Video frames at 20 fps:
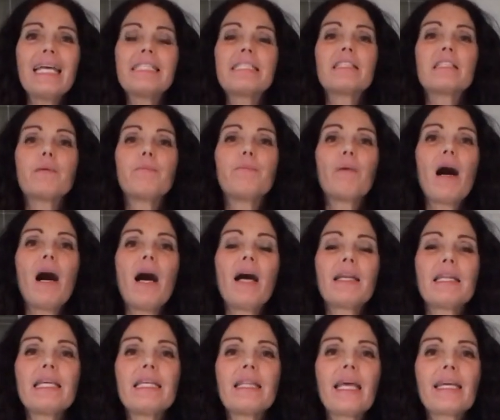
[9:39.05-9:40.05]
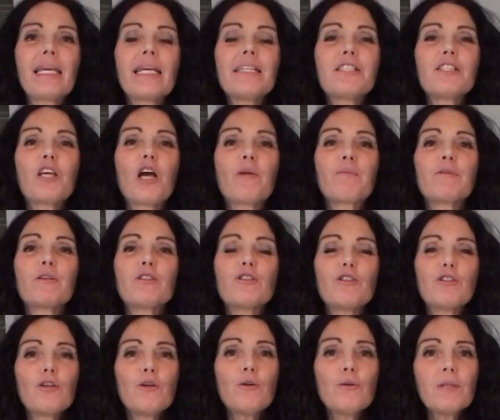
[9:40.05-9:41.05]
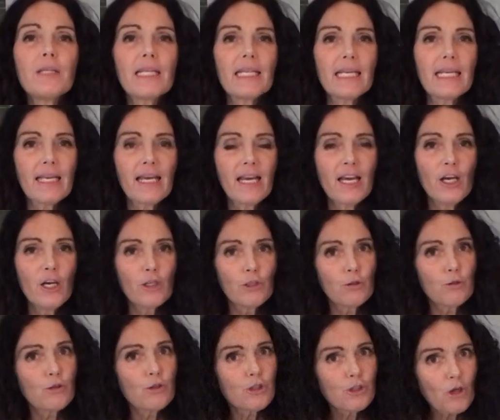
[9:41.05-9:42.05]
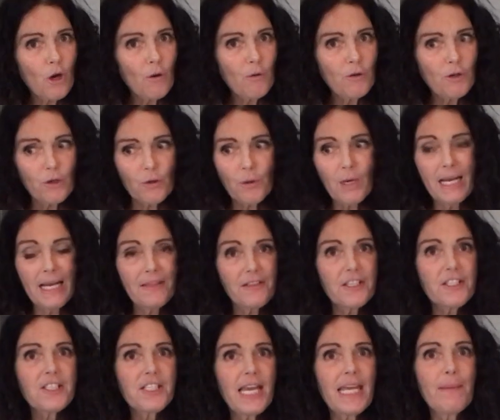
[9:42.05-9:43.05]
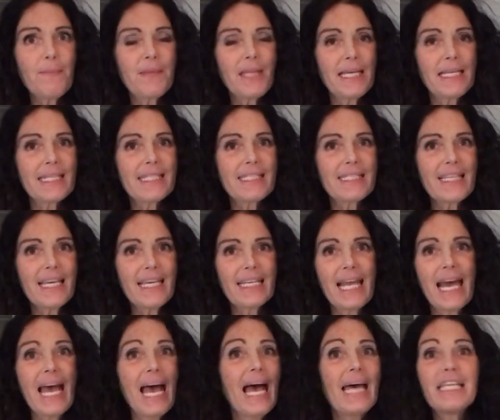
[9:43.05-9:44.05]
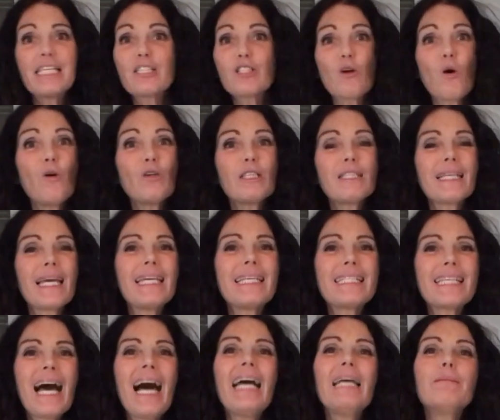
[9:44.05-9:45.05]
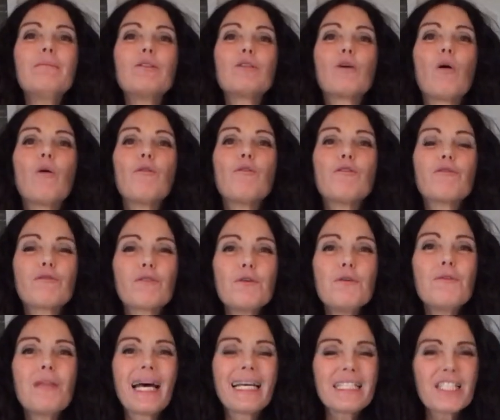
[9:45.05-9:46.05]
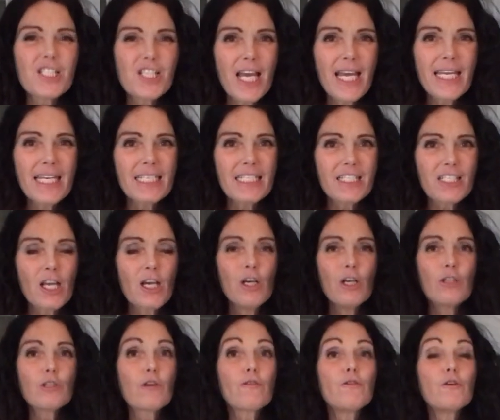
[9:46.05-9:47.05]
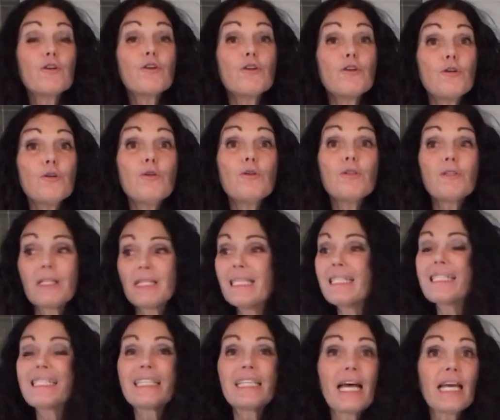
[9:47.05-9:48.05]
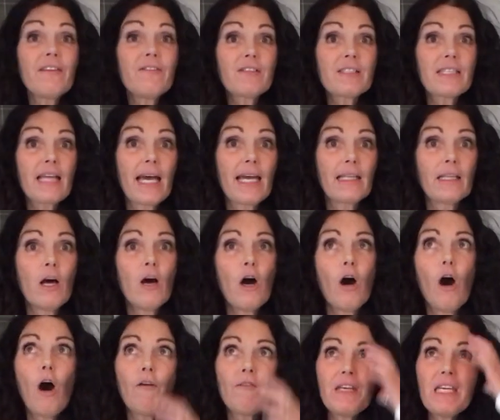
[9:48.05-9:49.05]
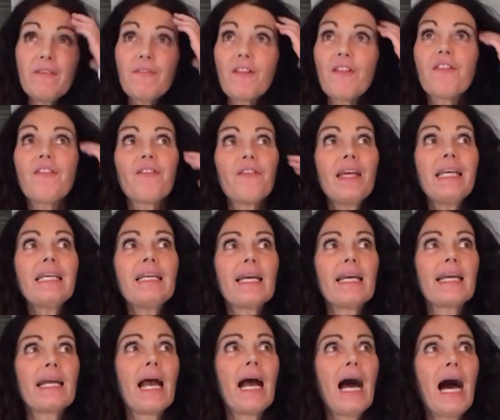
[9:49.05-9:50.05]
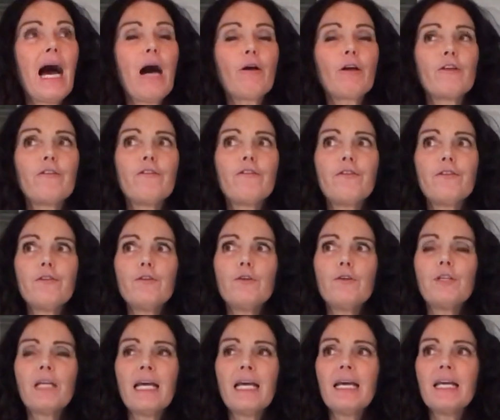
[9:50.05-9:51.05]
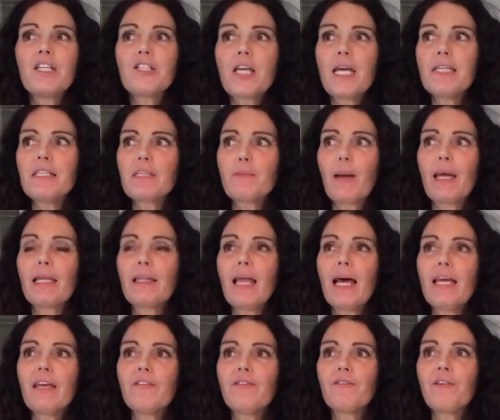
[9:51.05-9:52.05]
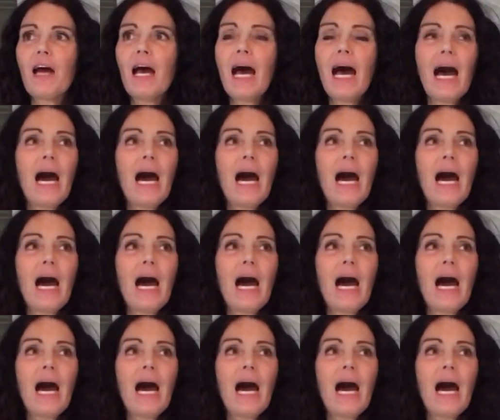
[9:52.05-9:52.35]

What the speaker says: It's the body that gets the opportunity to show you the shape that it's in. And it's going to take time to go through that change. So if you're new to this lifestyle of even thinking, how can food change my life?